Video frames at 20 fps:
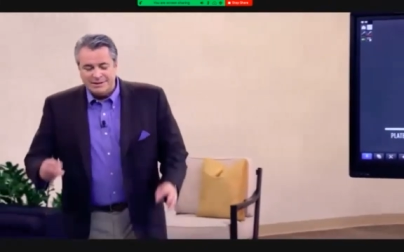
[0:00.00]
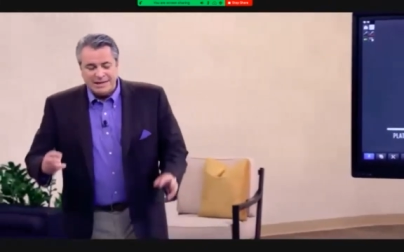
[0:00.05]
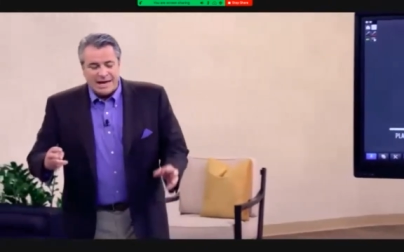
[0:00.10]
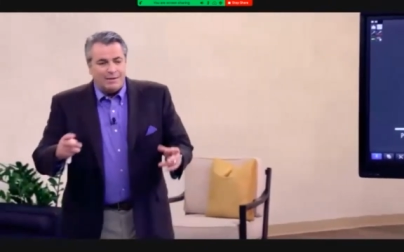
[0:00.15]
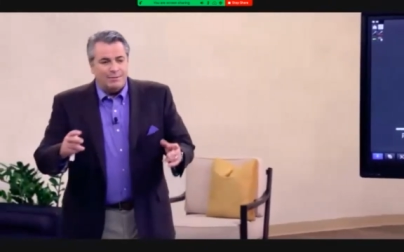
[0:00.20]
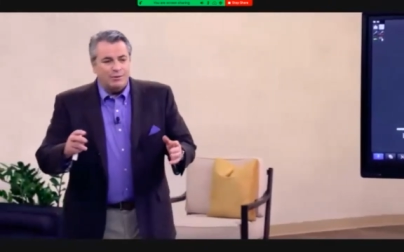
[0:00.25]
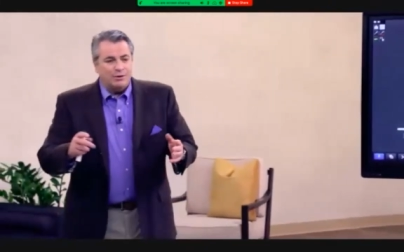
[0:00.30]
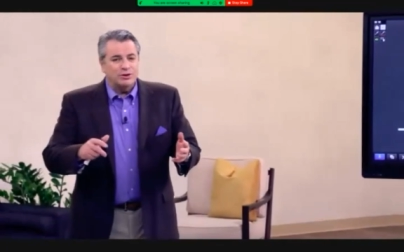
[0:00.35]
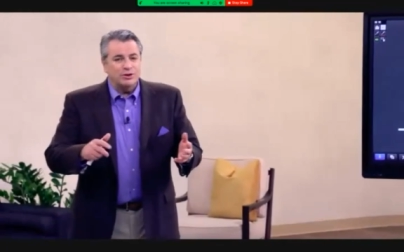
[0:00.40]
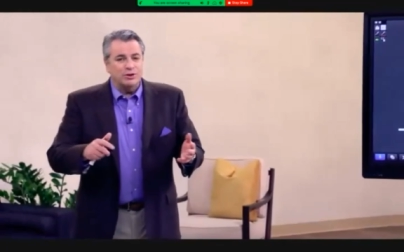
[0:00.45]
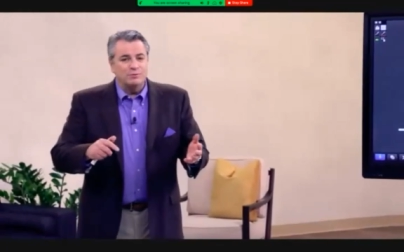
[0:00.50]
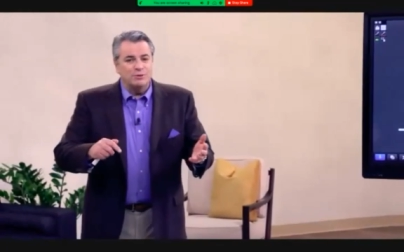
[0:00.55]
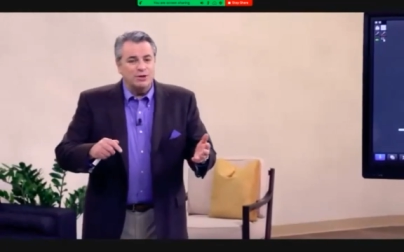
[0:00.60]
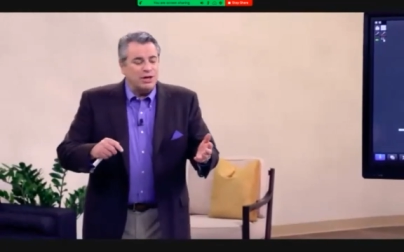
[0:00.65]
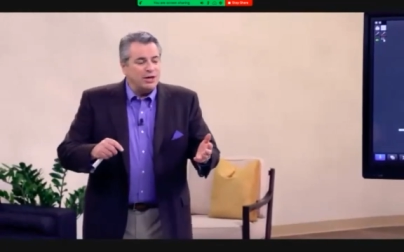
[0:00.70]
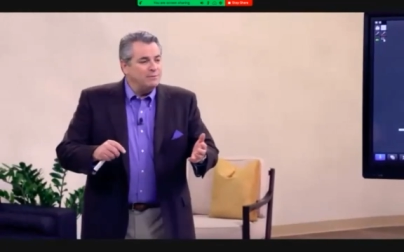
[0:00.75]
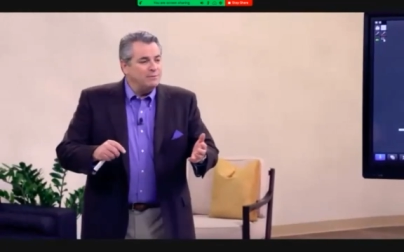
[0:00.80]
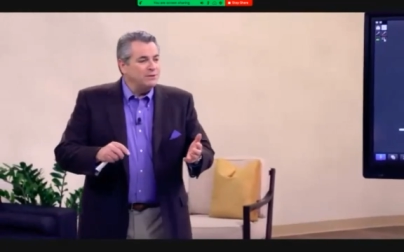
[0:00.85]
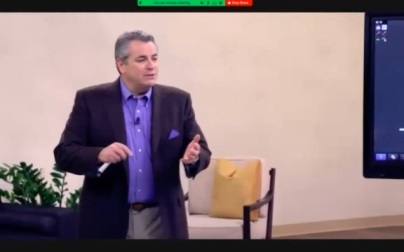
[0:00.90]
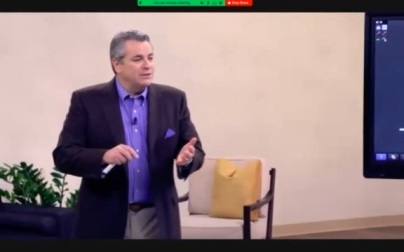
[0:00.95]
Dabbler
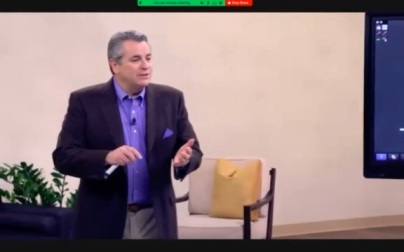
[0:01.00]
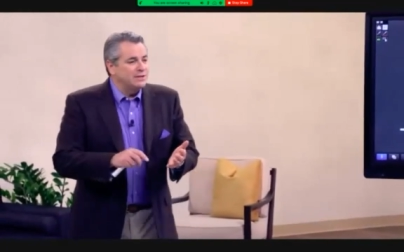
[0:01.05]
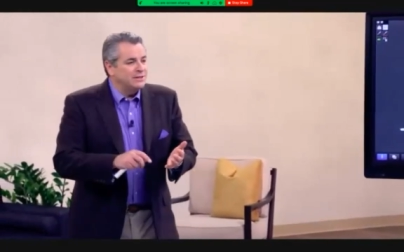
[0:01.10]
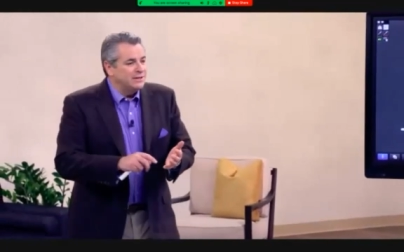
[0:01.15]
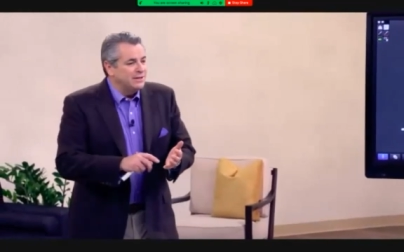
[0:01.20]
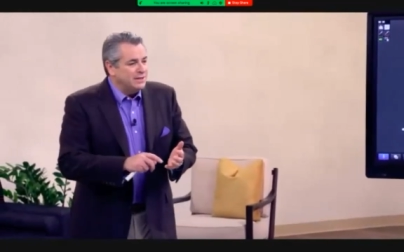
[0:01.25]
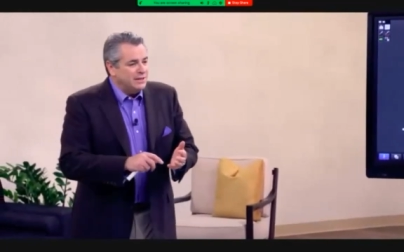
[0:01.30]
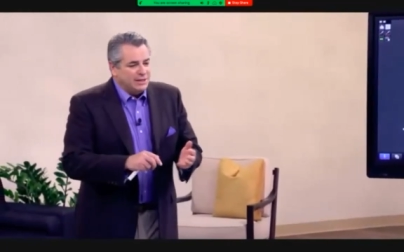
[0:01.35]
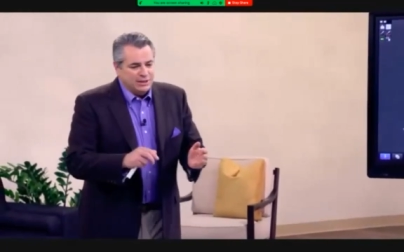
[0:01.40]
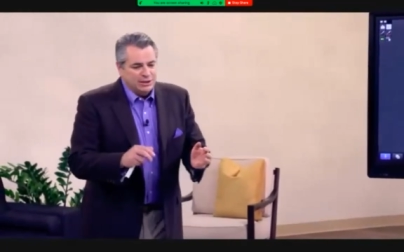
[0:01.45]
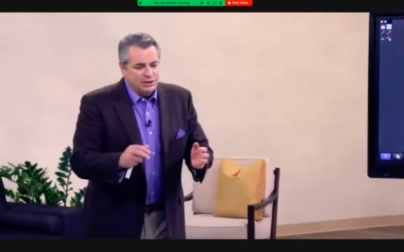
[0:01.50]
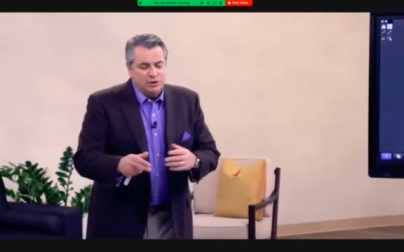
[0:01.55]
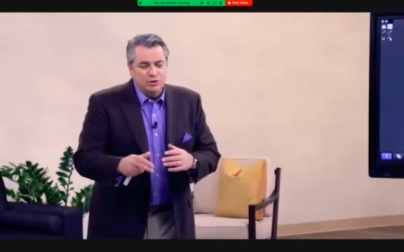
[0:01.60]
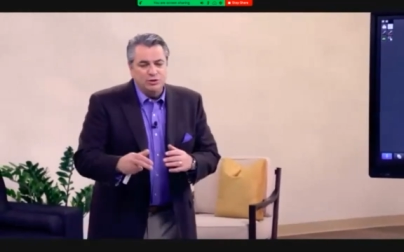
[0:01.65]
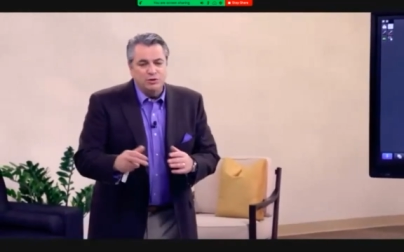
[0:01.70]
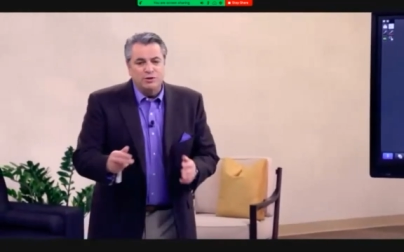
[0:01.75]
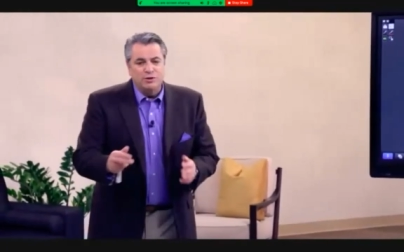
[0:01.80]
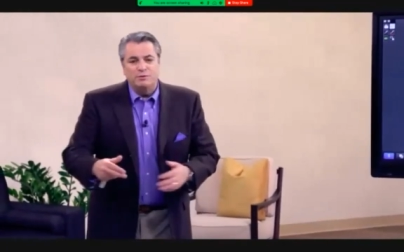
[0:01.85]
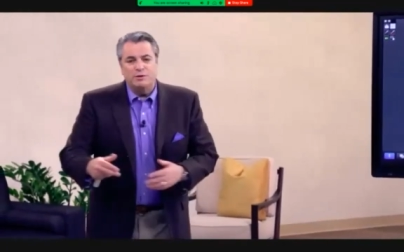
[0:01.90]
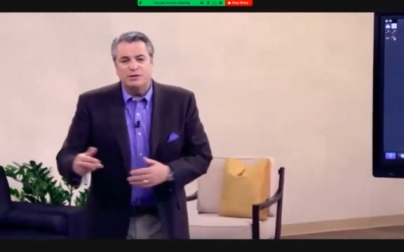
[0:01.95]
sometimes is
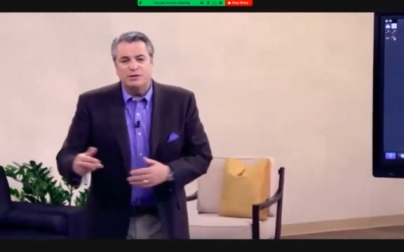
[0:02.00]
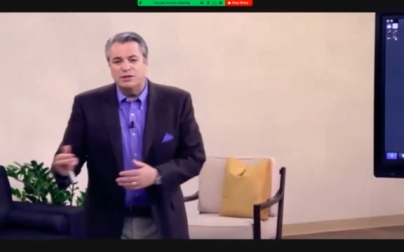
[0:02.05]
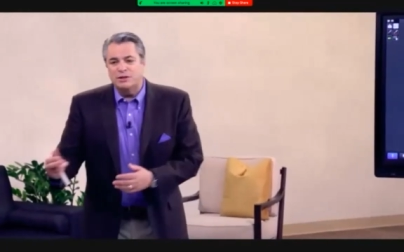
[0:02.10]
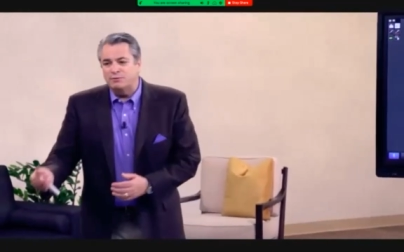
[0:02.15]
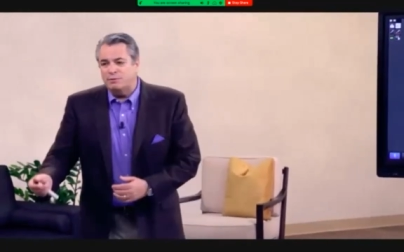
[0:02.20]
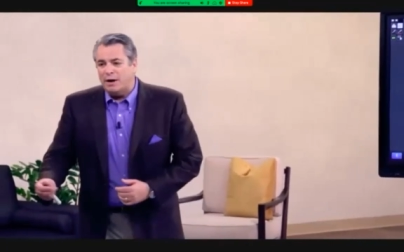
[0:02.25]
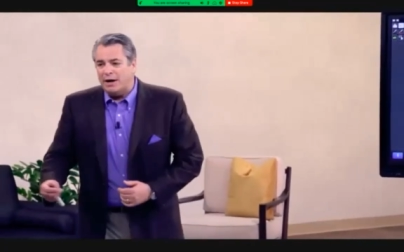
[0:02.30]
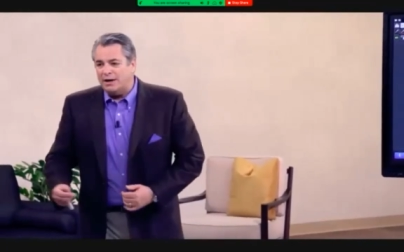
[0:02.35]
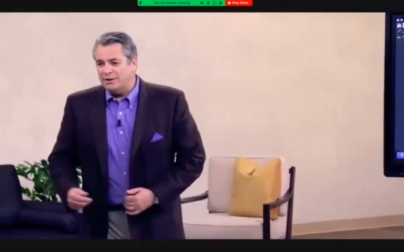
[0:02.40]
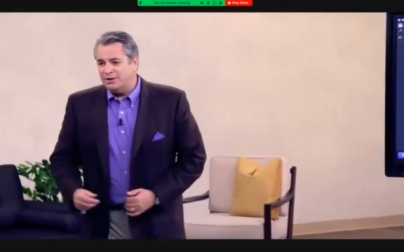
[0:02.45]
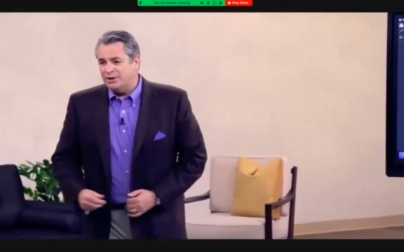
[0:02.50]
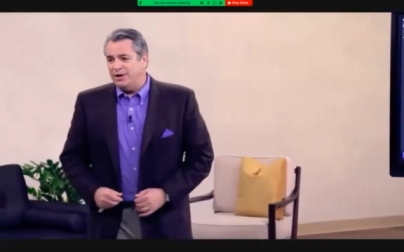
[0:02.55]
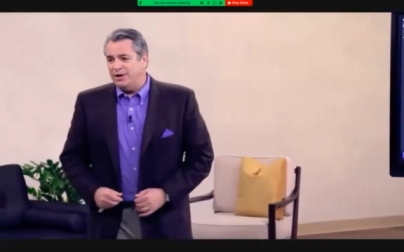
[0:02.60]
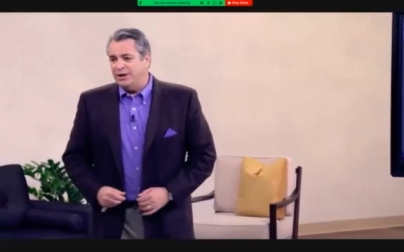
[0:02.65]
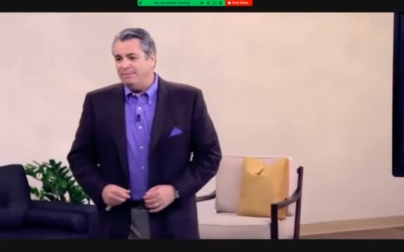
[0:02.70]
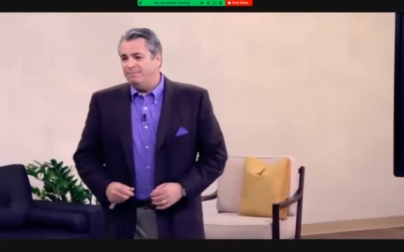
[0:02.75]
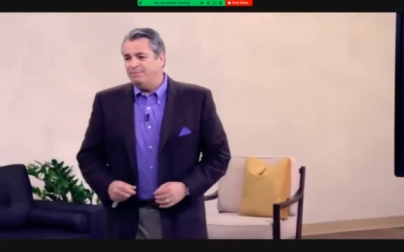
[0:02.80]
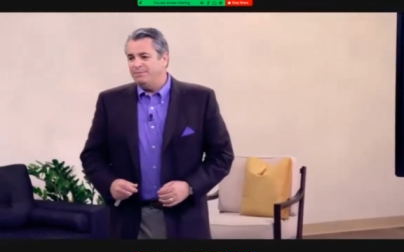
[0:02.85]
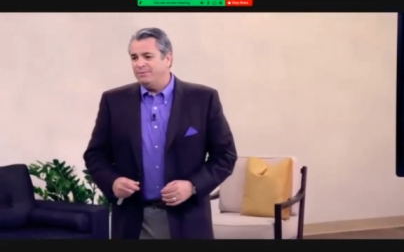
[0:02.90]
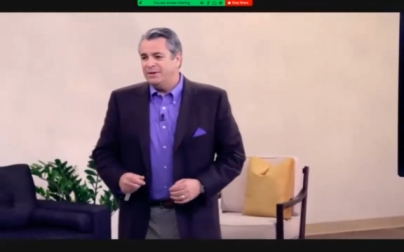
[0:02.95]
doing the business
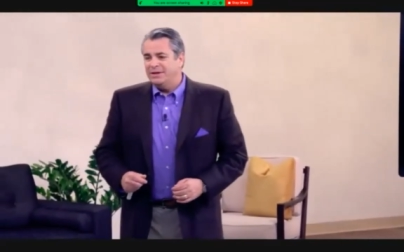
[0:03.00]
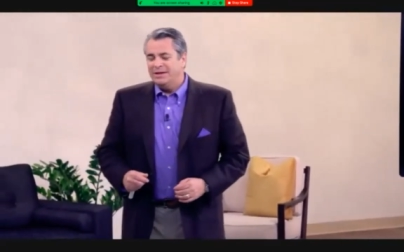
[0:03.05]
part-time.